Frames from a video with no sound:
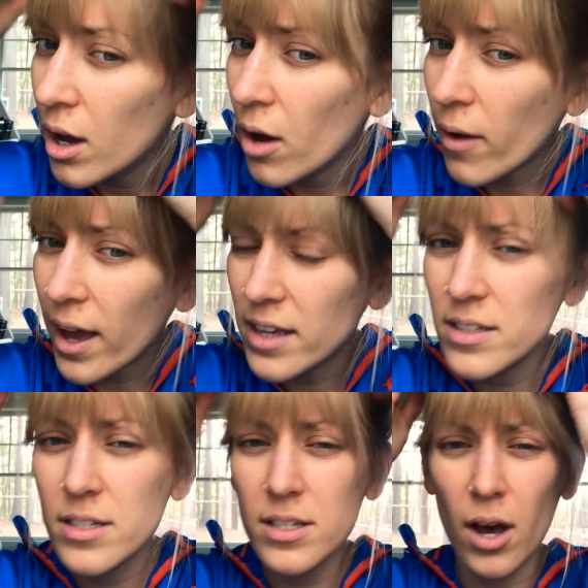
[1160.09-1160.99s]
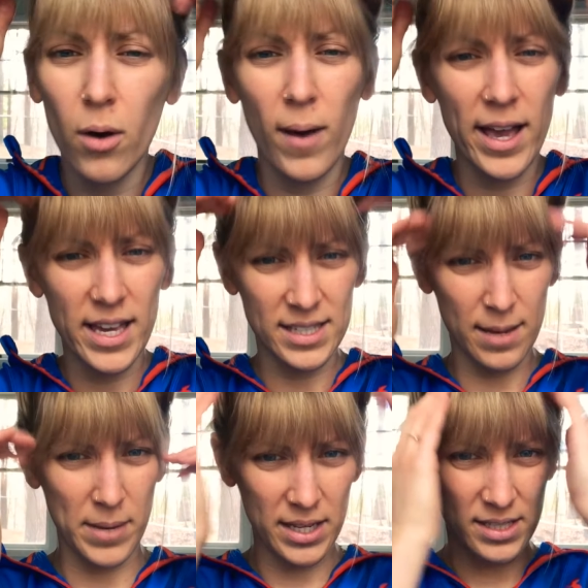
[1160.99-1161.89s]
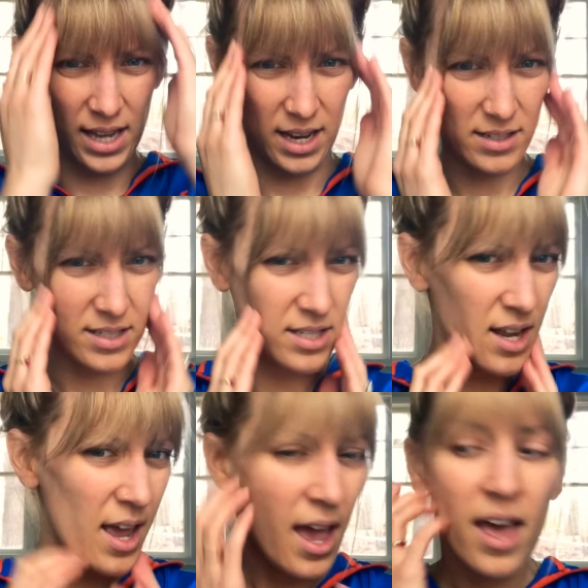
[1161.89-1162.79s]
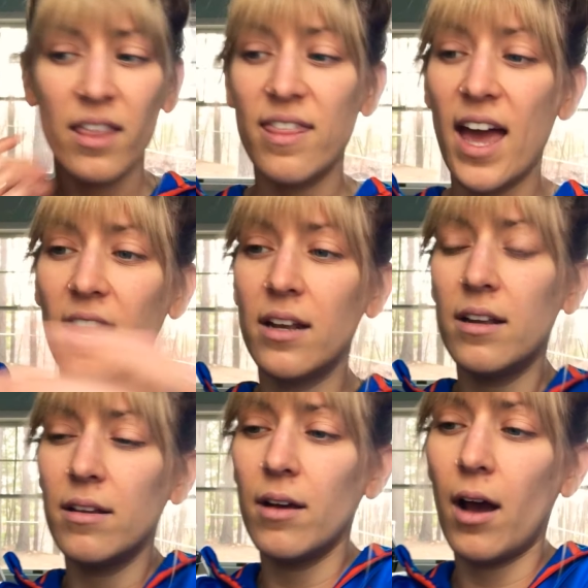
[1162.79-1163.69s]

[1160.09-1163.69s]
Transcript: Okay, so I guess that makes sense. Then